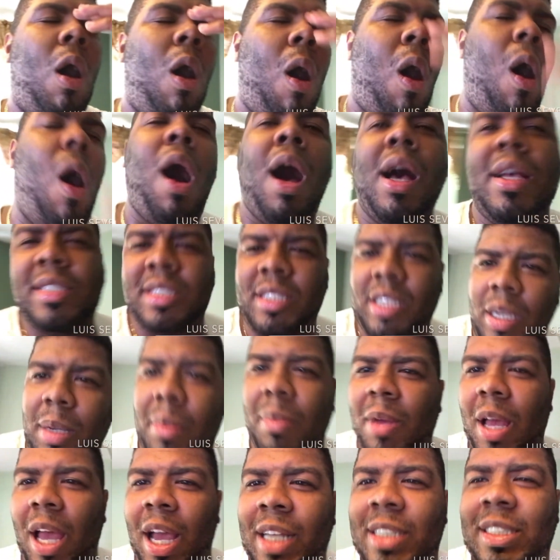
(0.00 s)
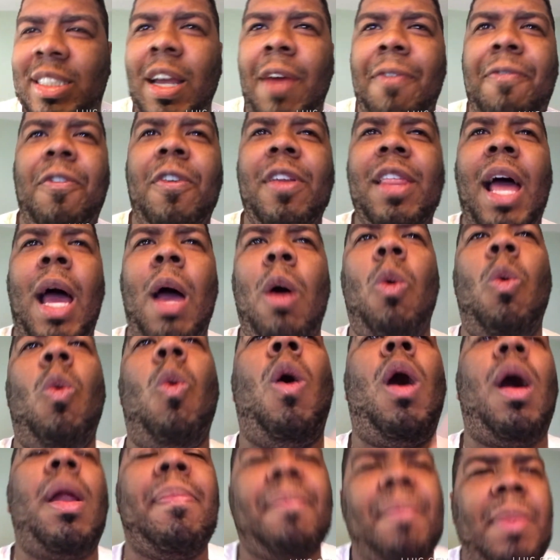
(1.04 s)
awesome, except for that
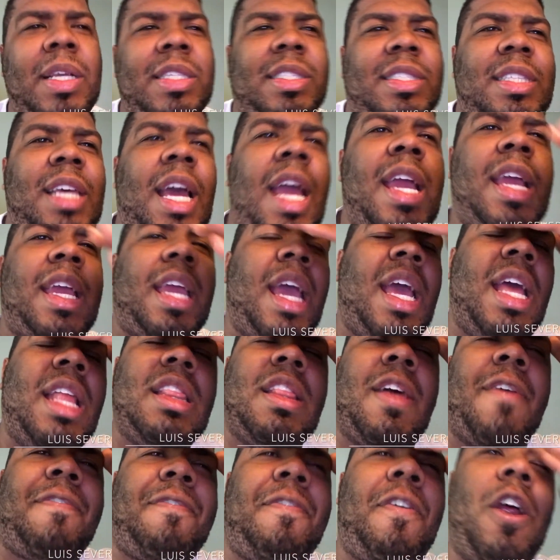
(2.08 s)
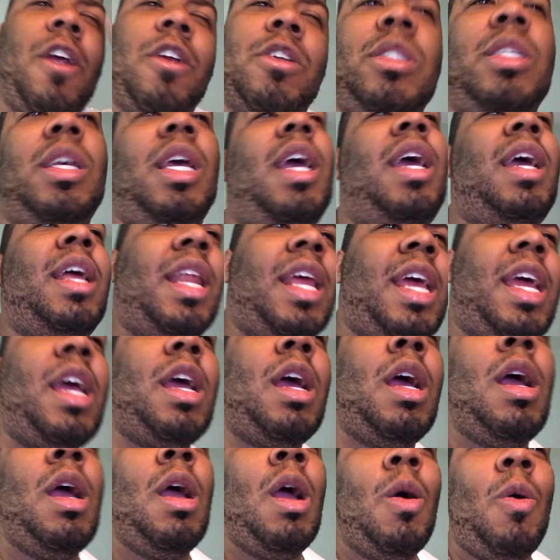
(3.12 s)
one mistake in the first
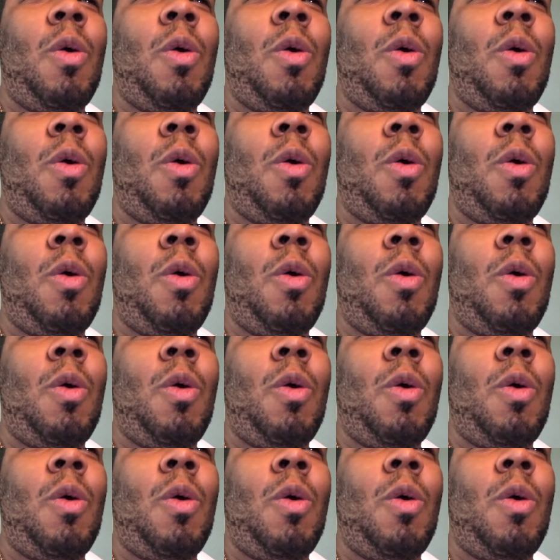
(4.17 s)
inning